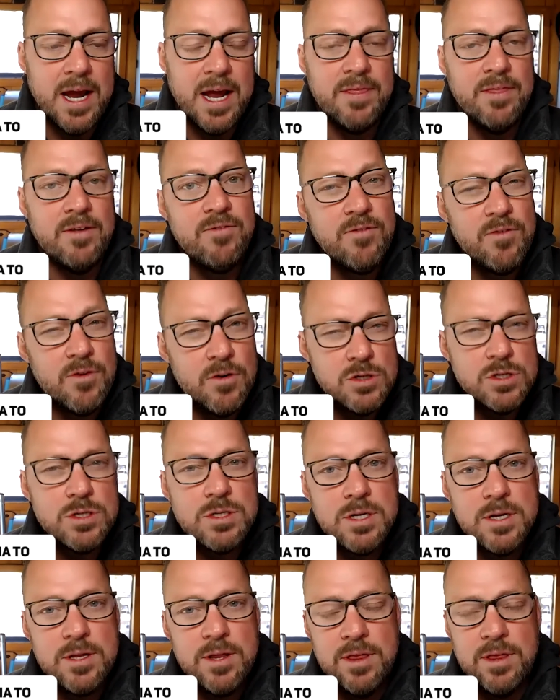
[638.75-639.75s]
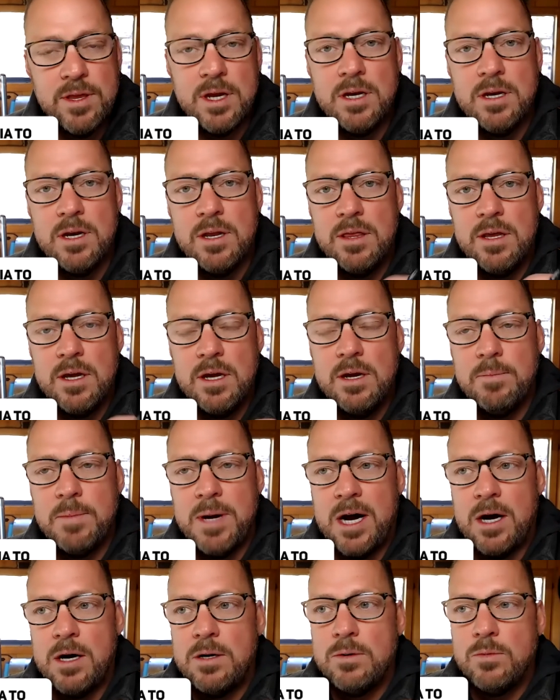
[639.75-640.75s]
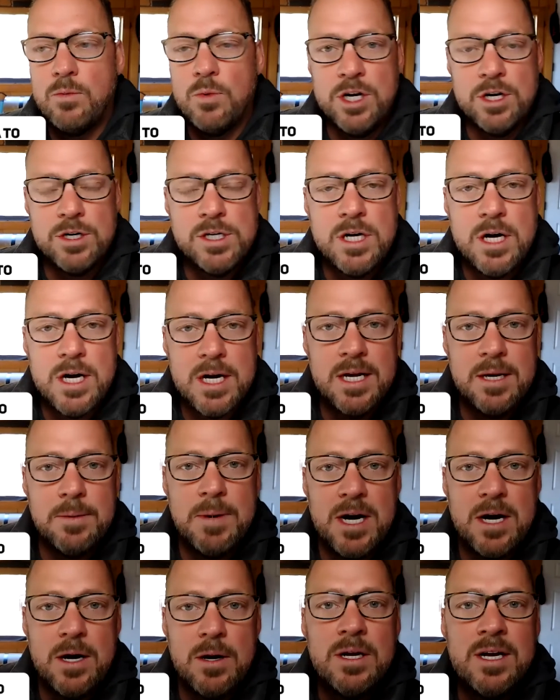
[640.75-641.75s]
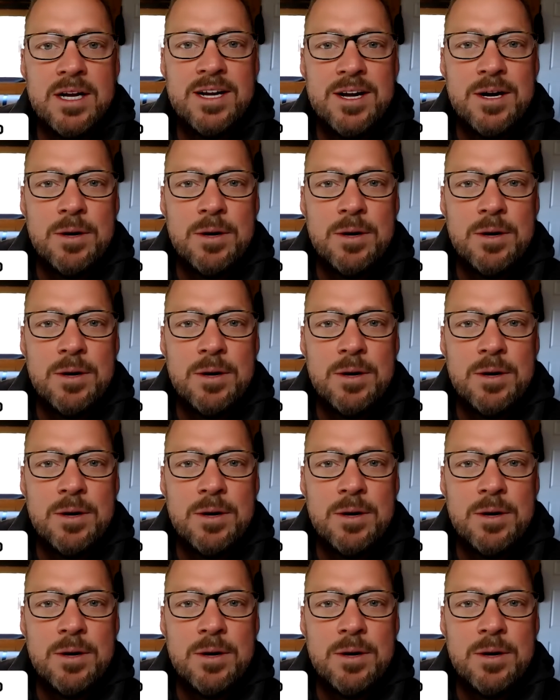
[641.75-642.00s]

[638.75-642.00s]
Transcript: And the first thing to think about when you're talking about